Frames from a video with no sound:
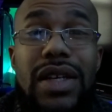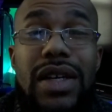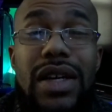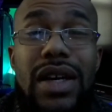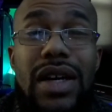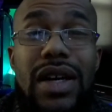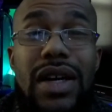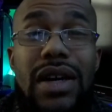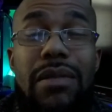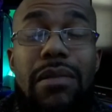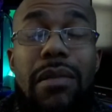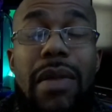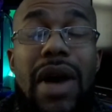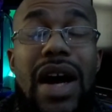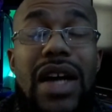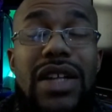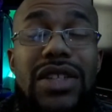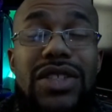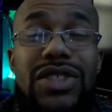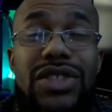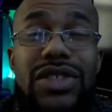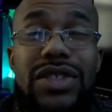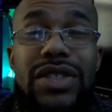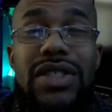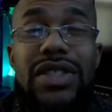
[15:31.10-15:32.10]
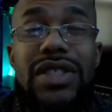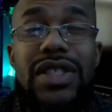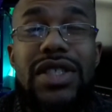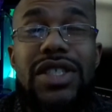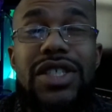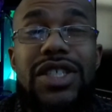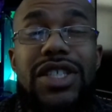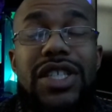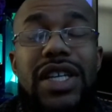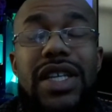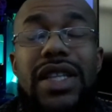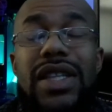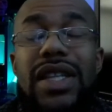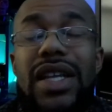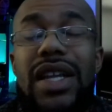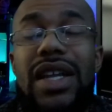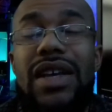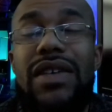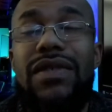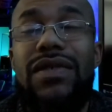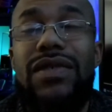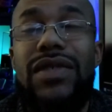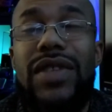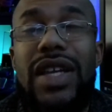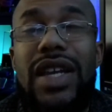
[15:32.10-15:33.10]
monsters and shit that
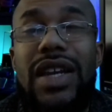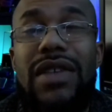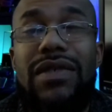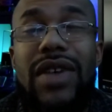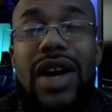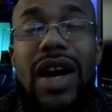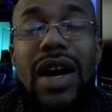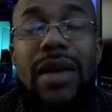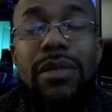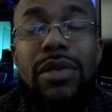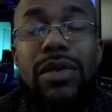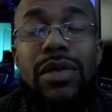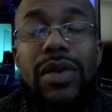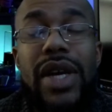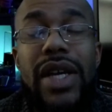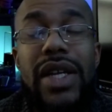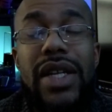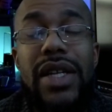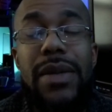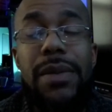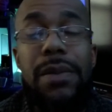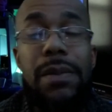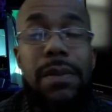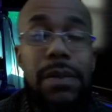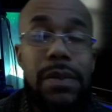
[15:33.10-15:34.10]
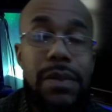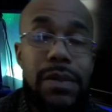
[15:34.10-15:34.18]
have operated.